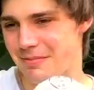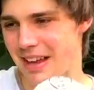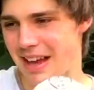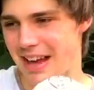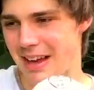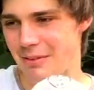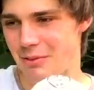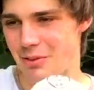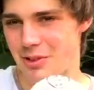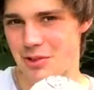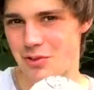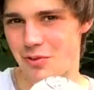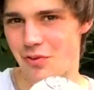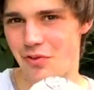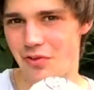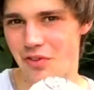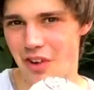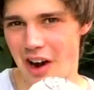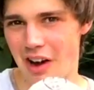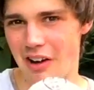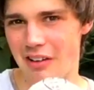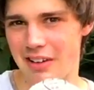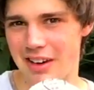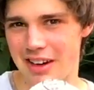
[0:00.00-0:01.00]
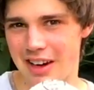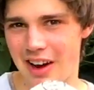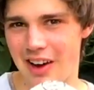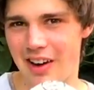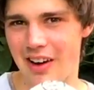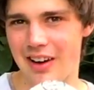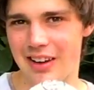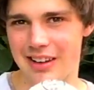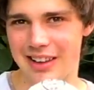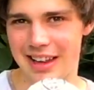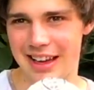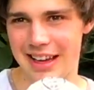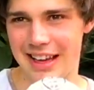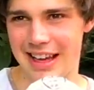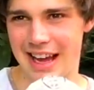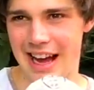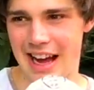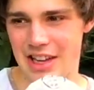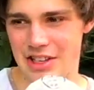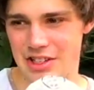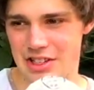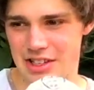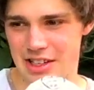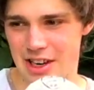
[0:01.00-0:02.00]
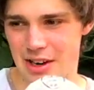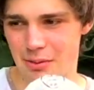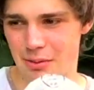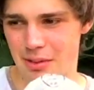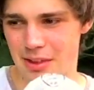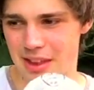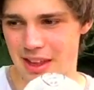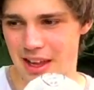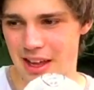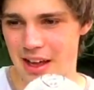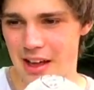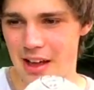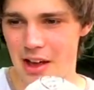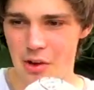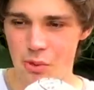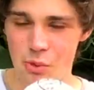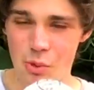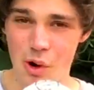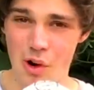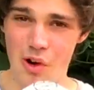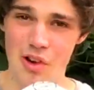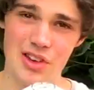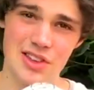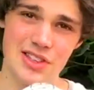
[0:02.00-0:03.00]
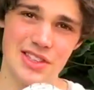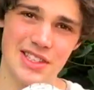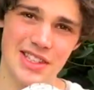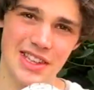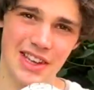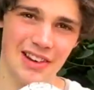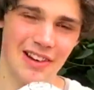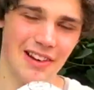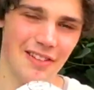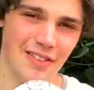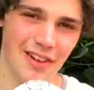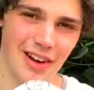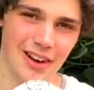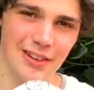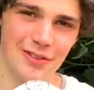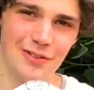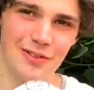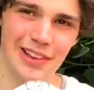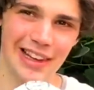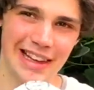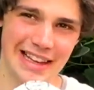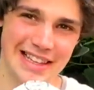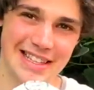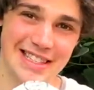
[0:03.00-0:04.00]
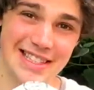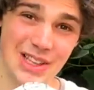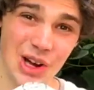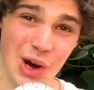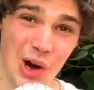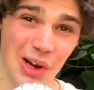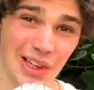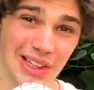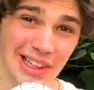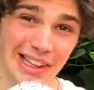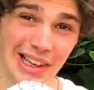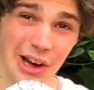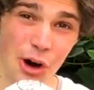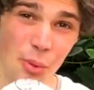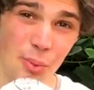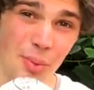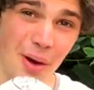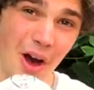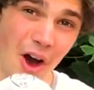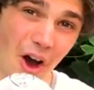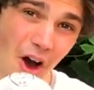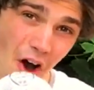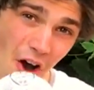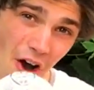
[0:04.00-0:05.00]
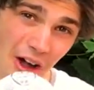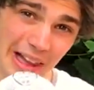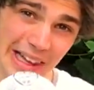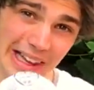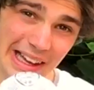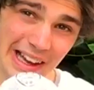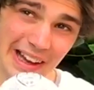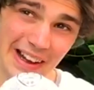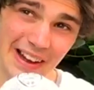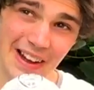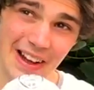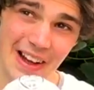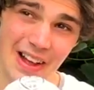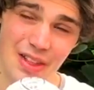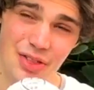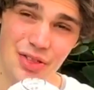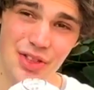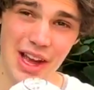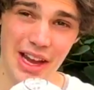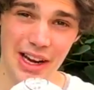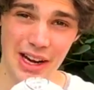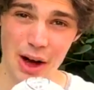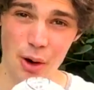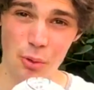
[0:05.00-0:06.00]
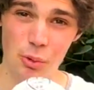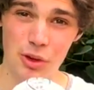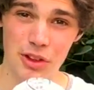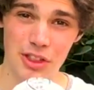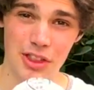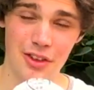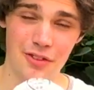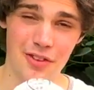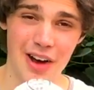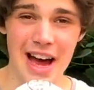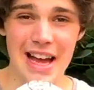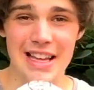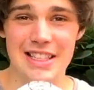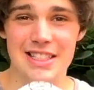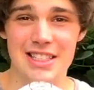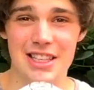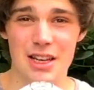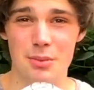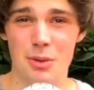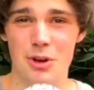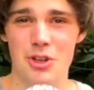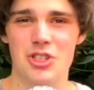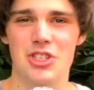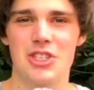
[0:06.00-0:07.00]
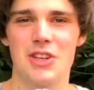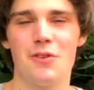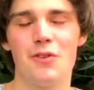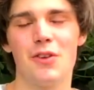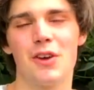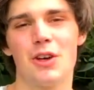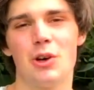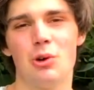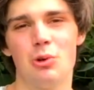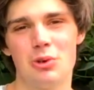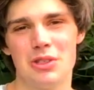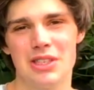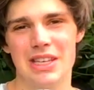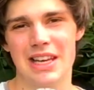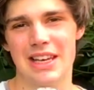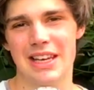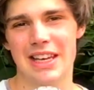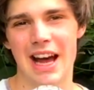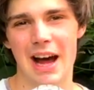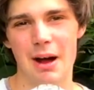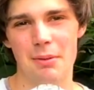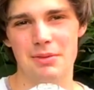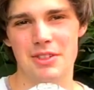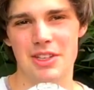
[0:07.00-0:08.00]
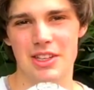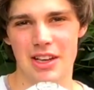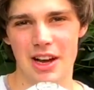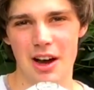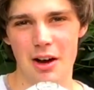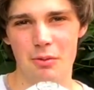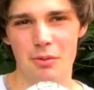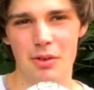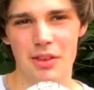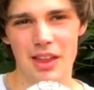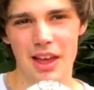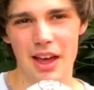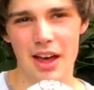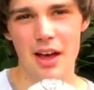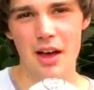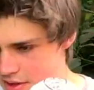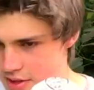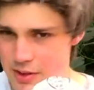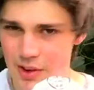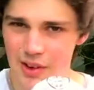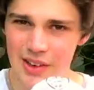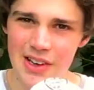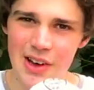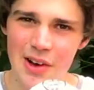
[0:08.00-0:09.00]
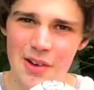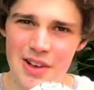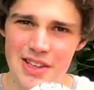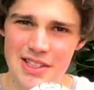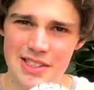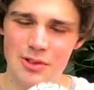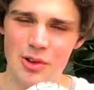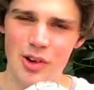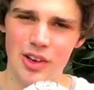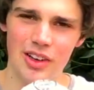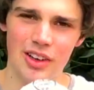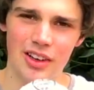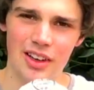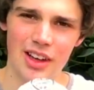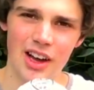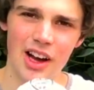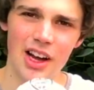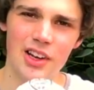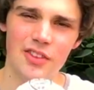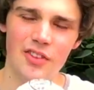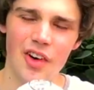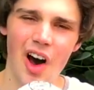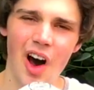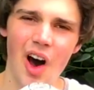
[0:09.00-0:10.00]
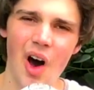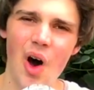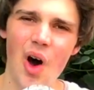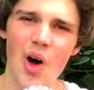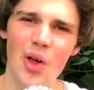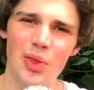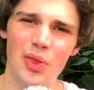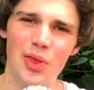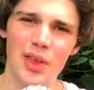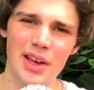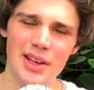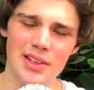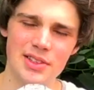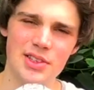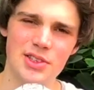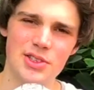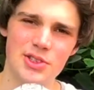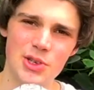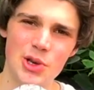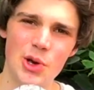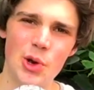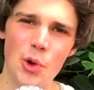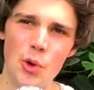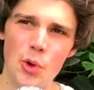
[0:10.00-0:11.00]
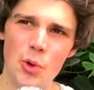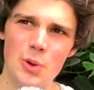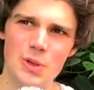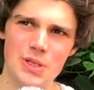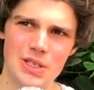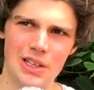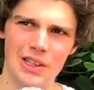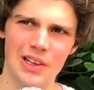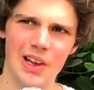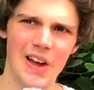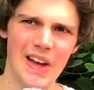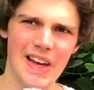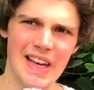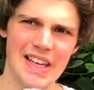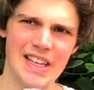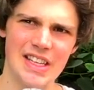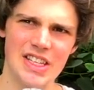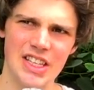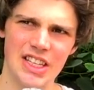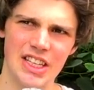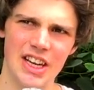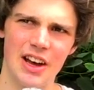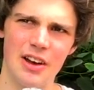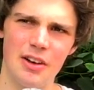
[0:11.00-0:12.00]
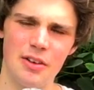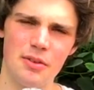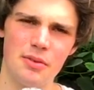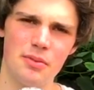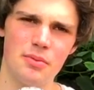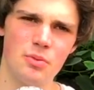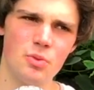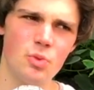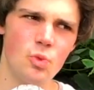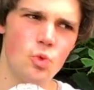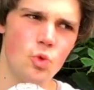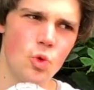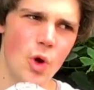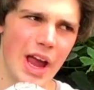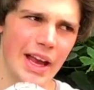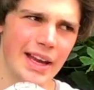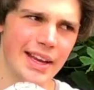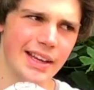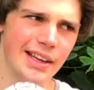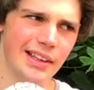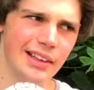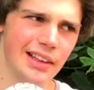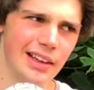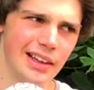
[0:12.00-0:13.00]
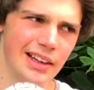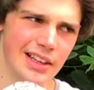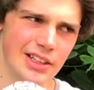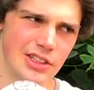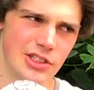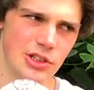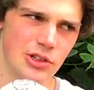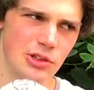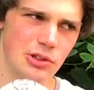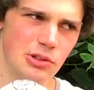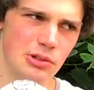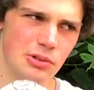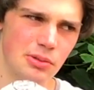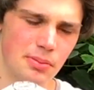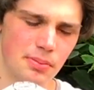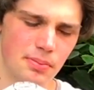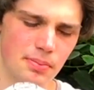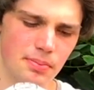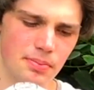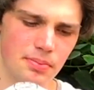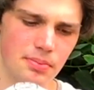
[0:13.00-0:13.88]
it was very hard, like, catching up with it. Whereas, you know, if I'd have like started a little bit earlier, then I wouldn't have had so much difficulty in catching up with it. So I know it's quite a kind of a hard thing to do, to, like, you know, regularly do